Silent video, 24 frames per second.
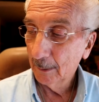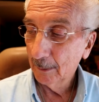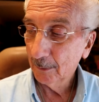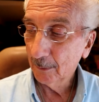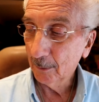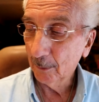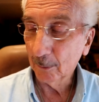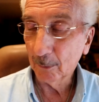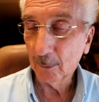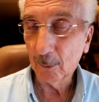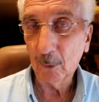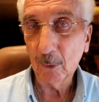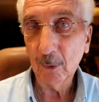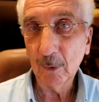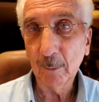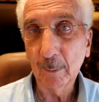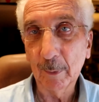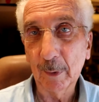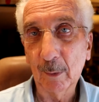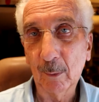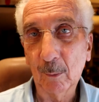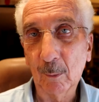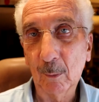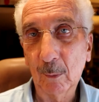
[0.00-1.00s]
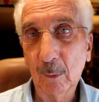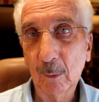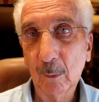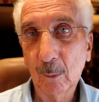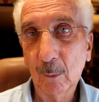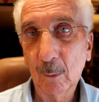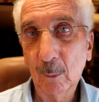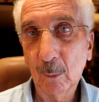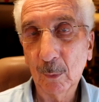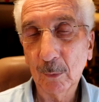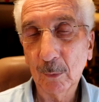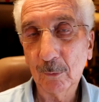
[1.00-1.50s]
So it dawned on me,
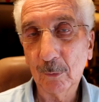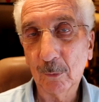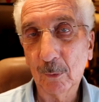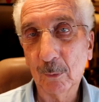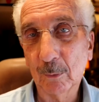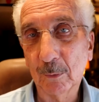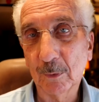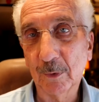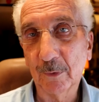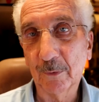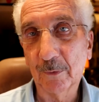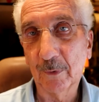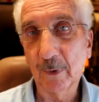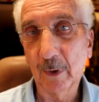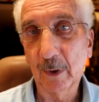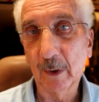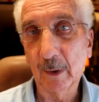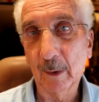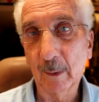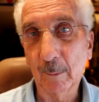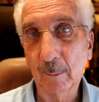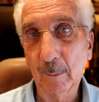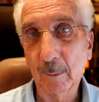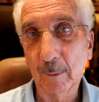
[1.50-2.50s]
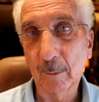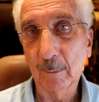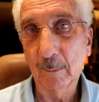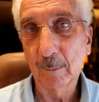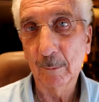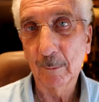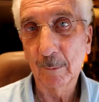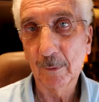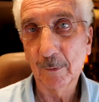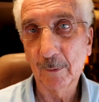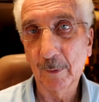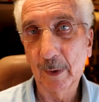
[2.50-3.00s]
what's wrong with just sending him
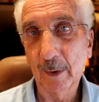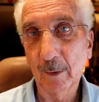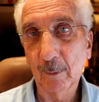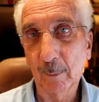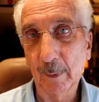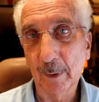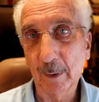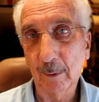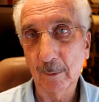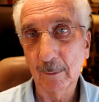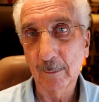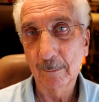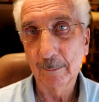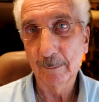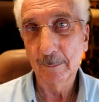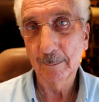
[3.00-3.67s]
a snail mail?